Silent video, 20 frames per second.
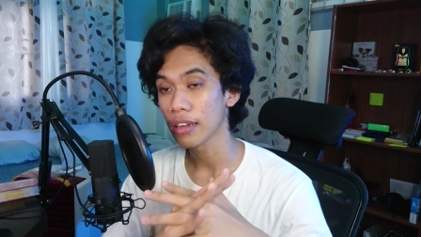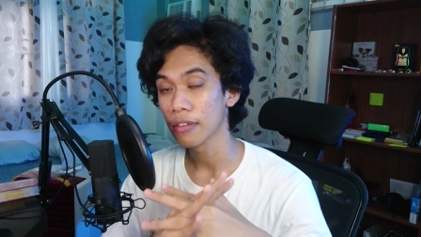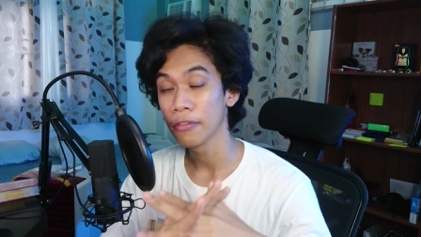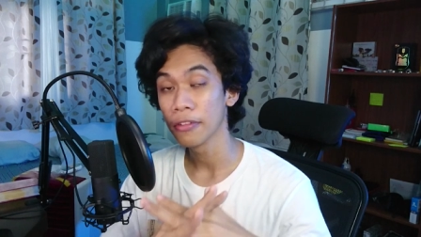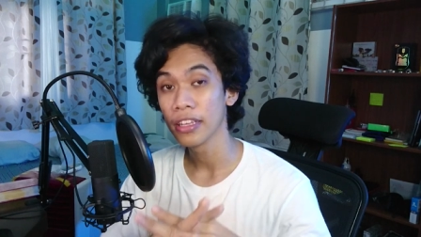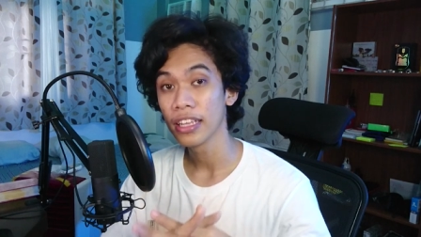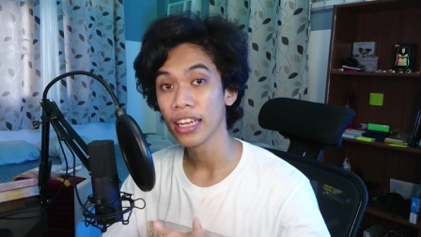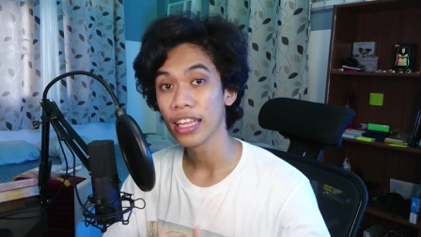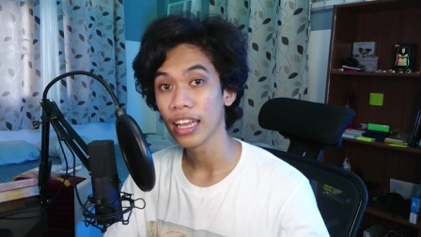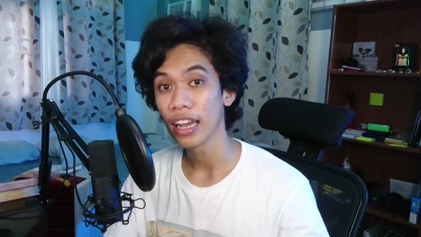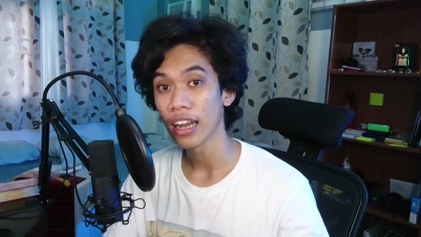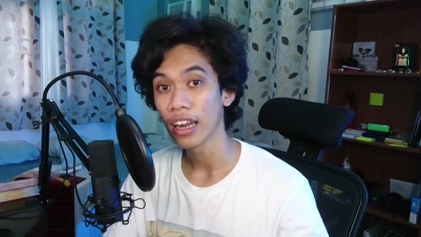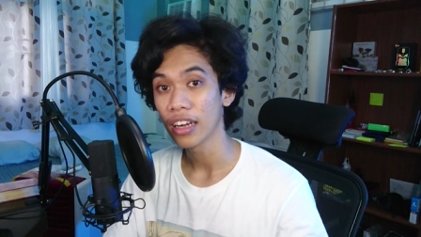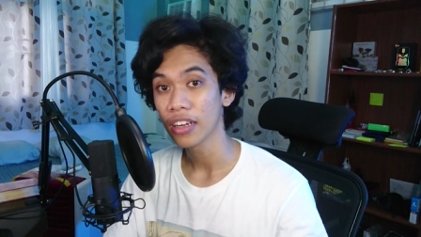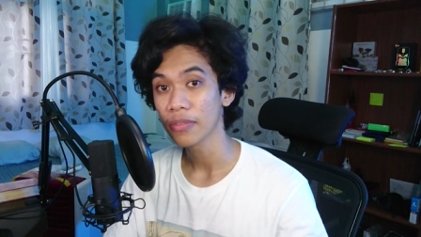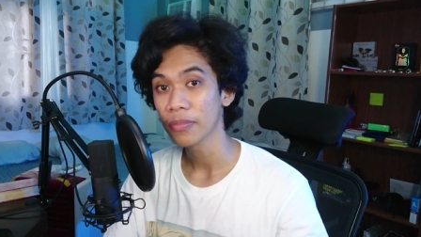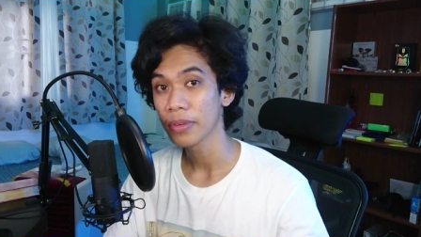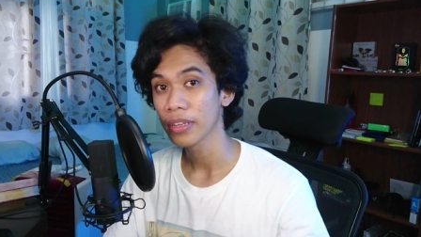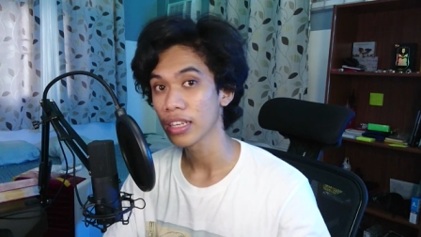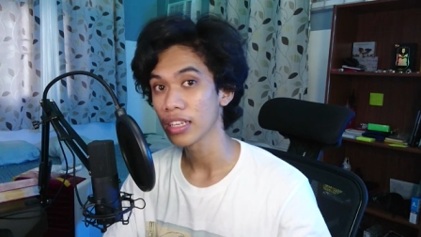really
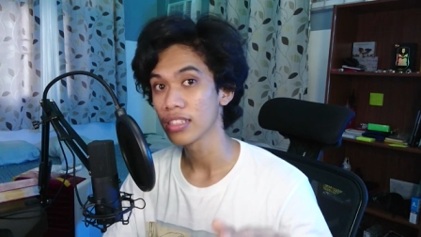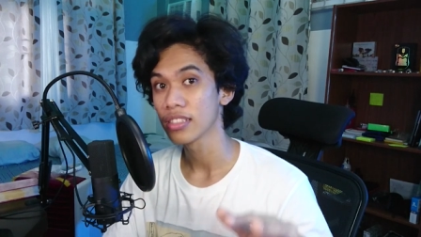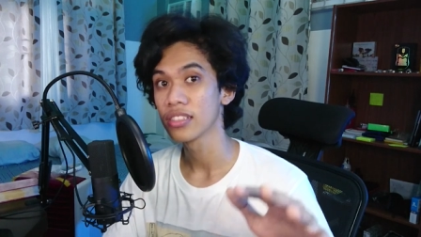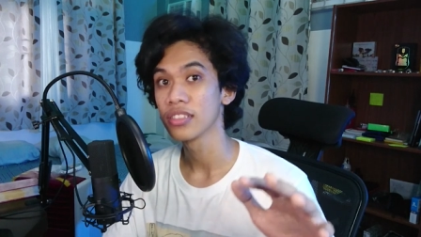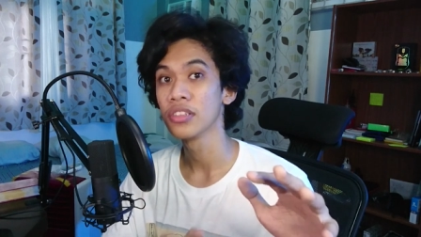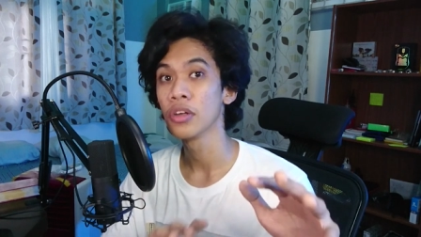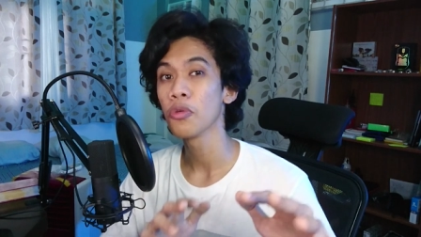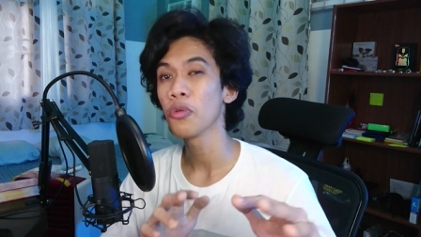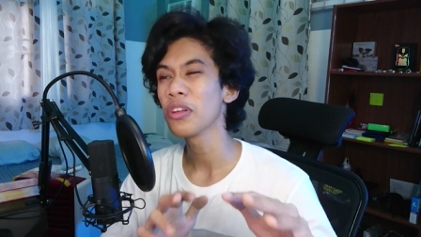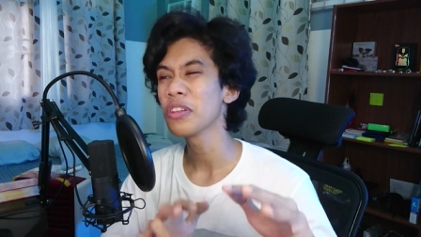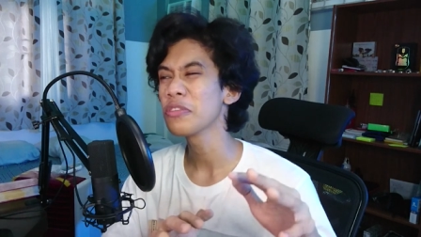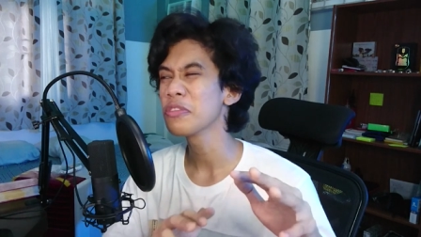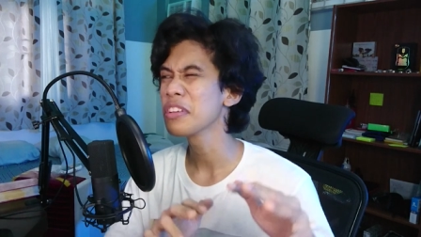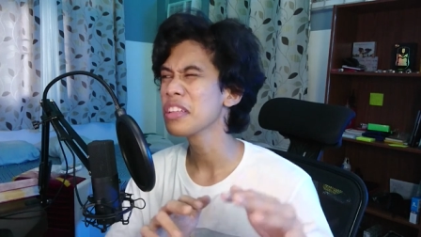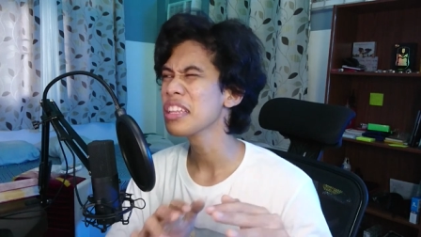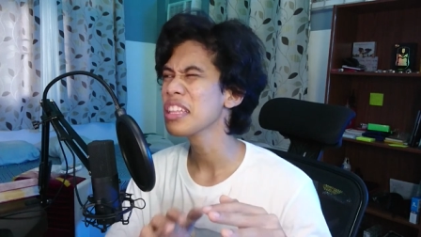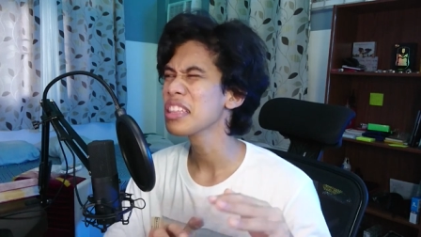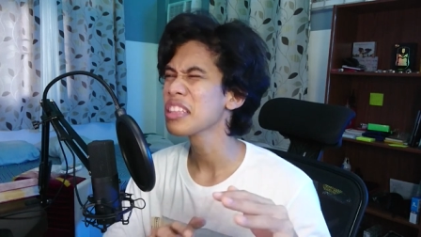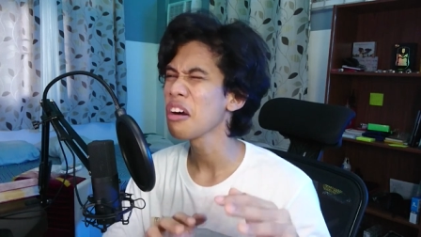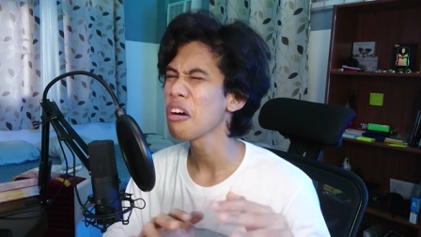hard because no one
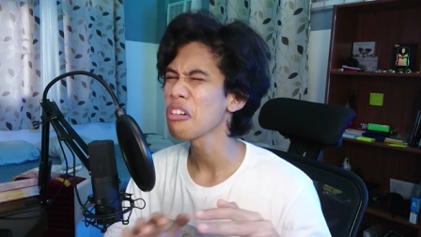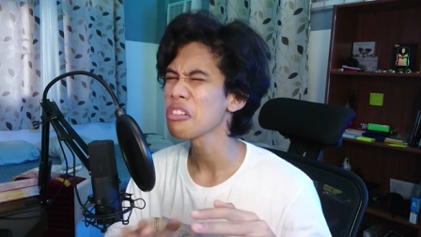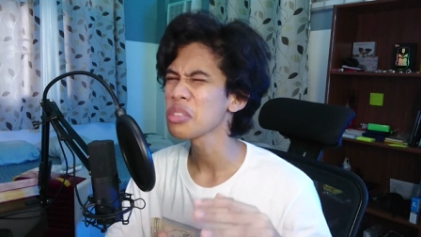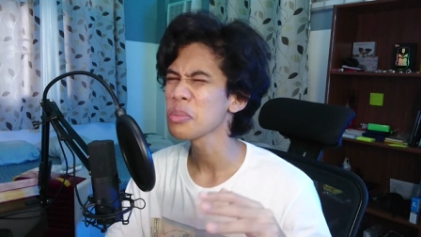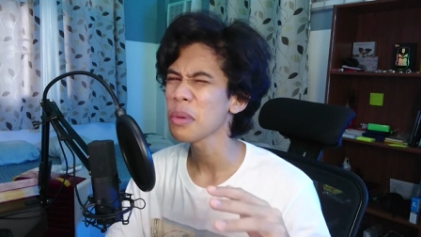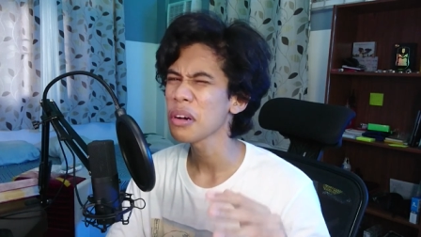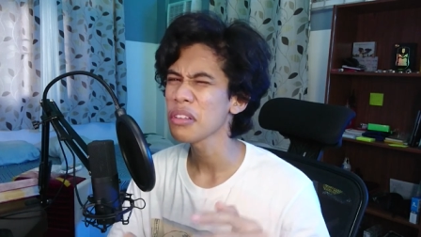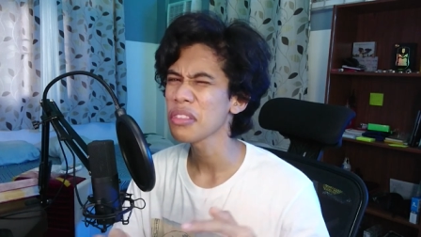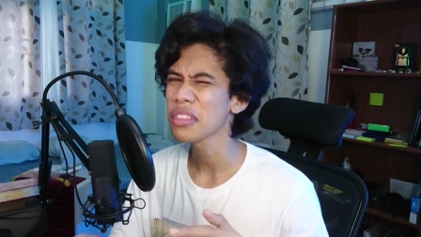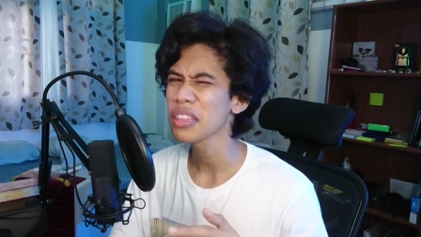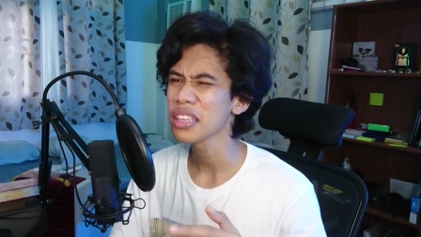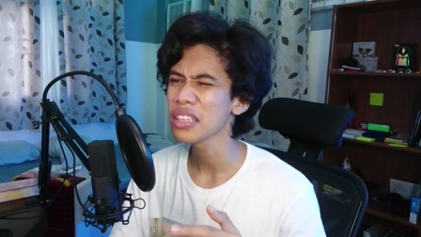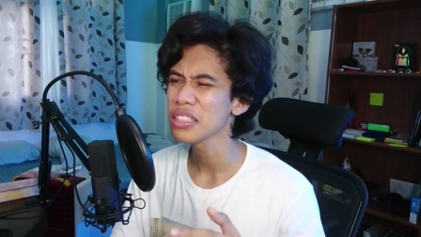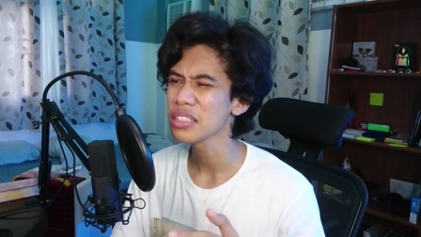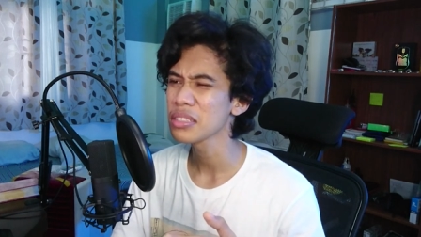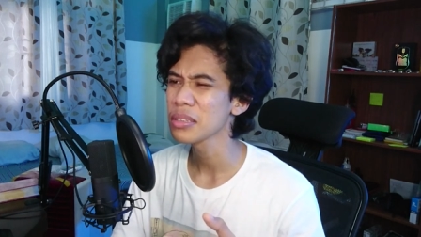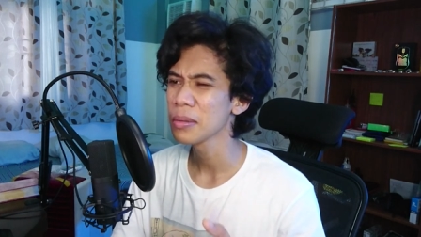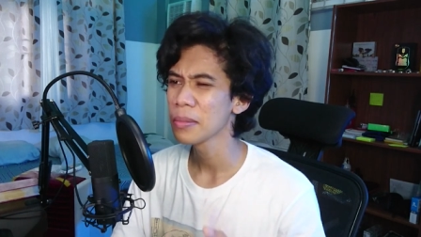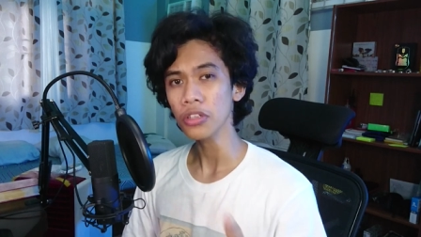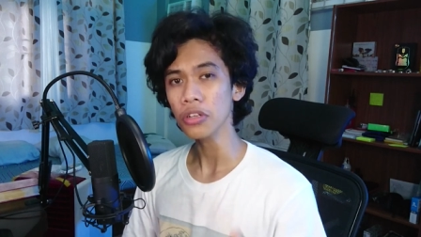really talks about this.